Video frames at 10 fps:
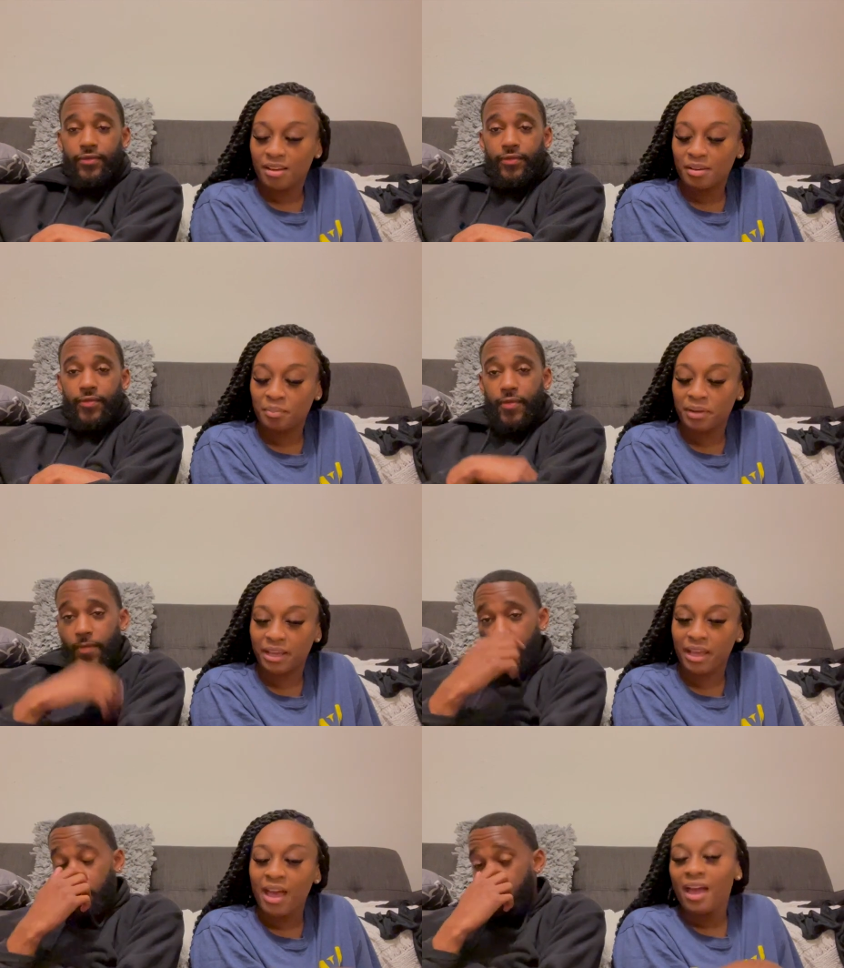
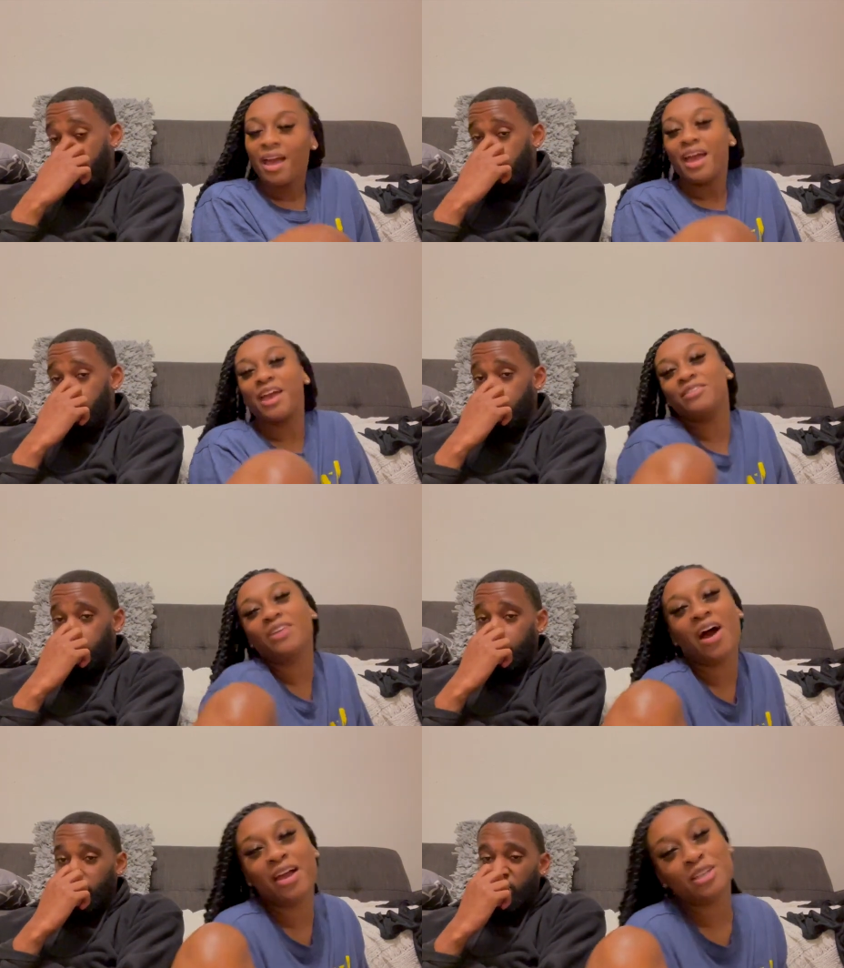Speaker 1: But if
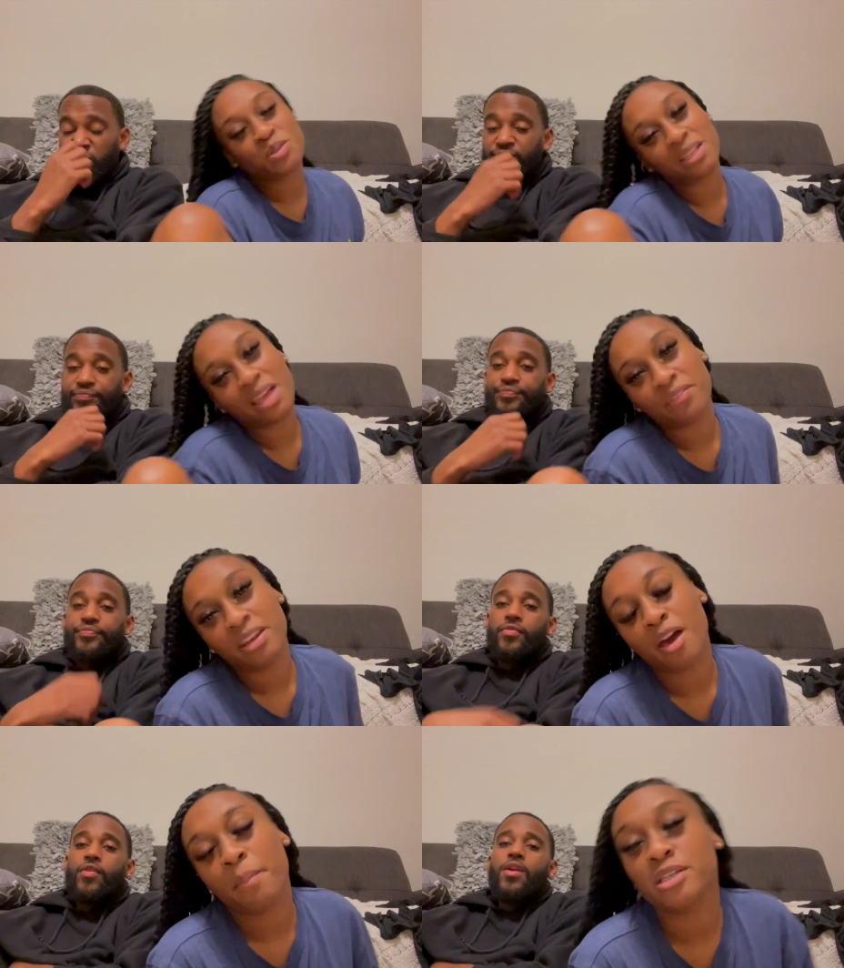y'all enjoyed that
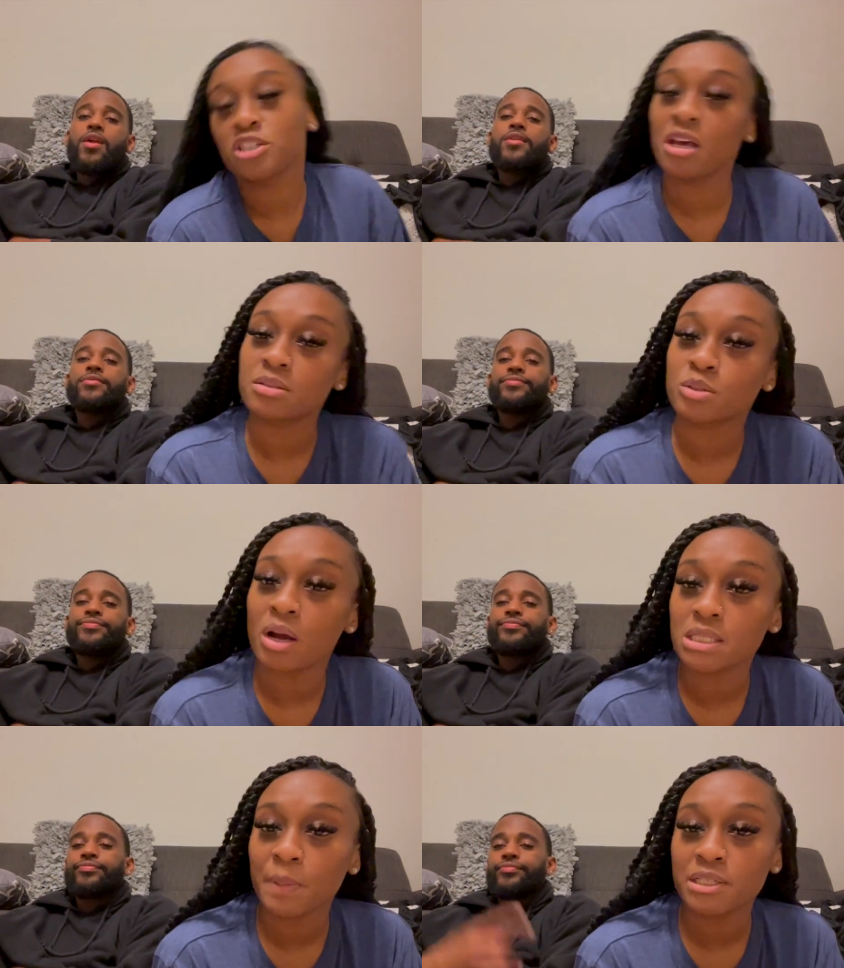video, make sure y'all
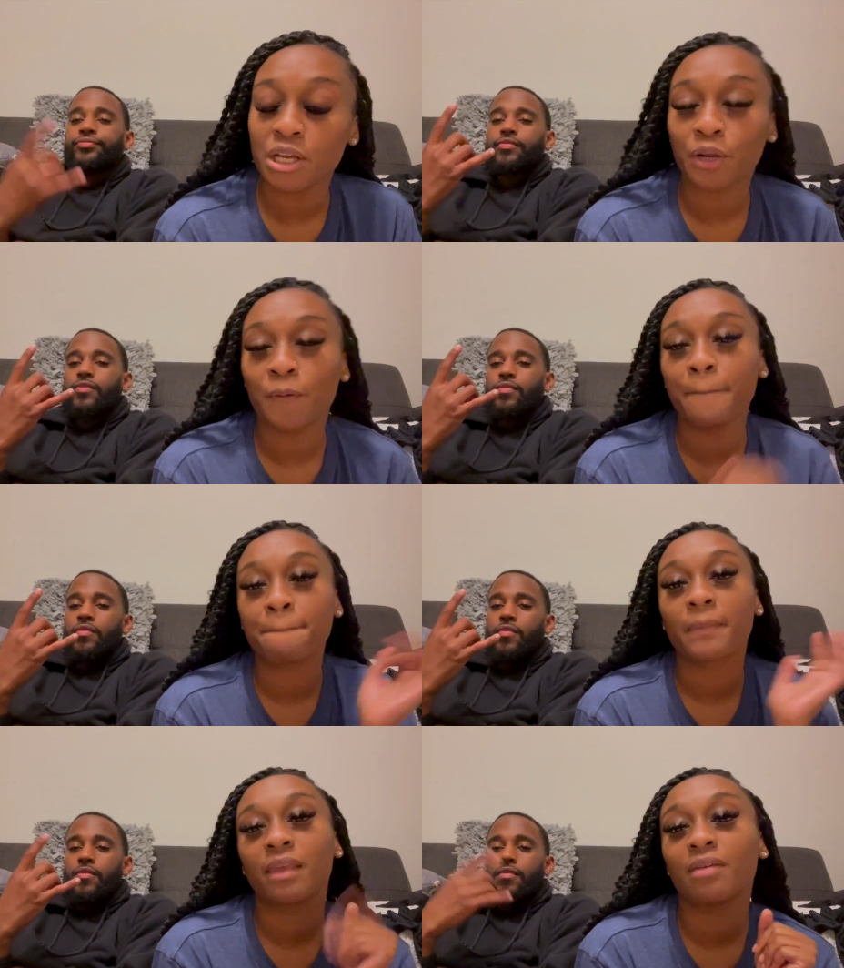subscribe to my channel.
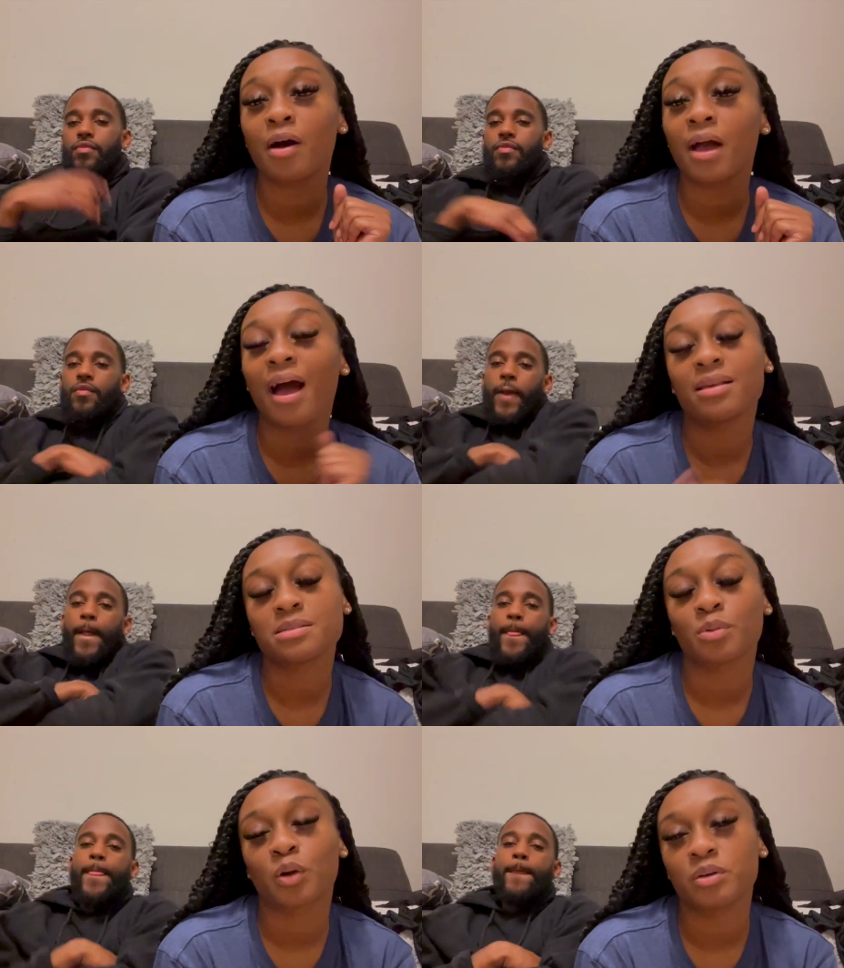If y'all got some
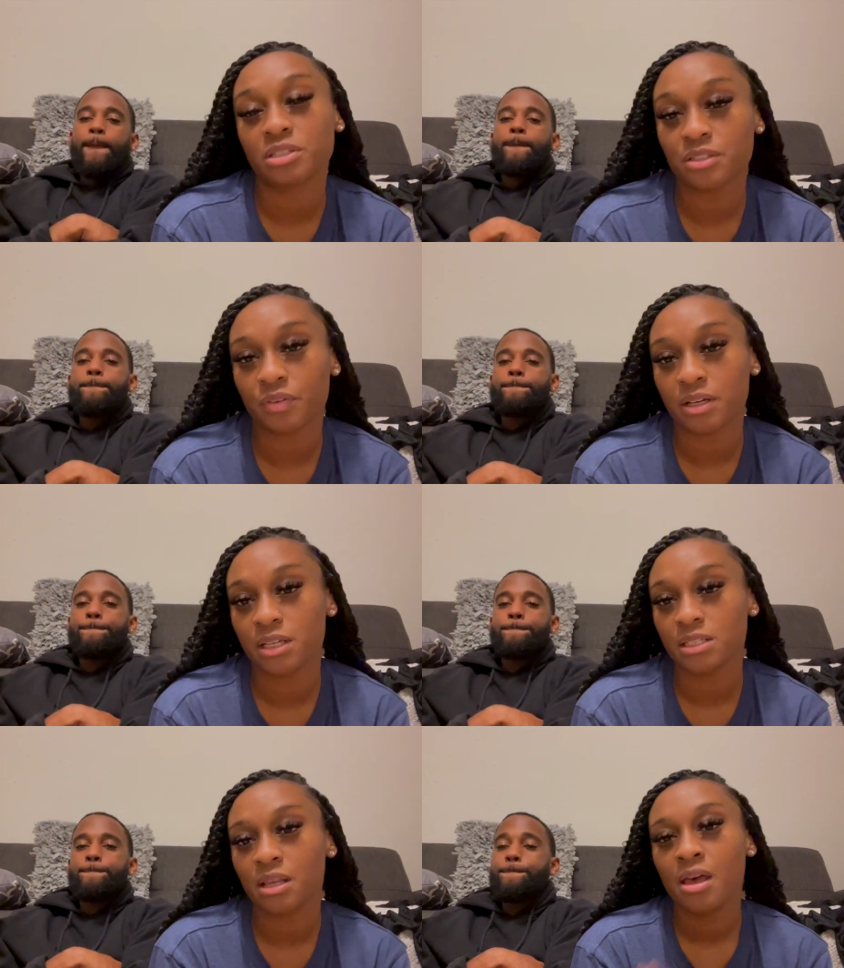more questions for us,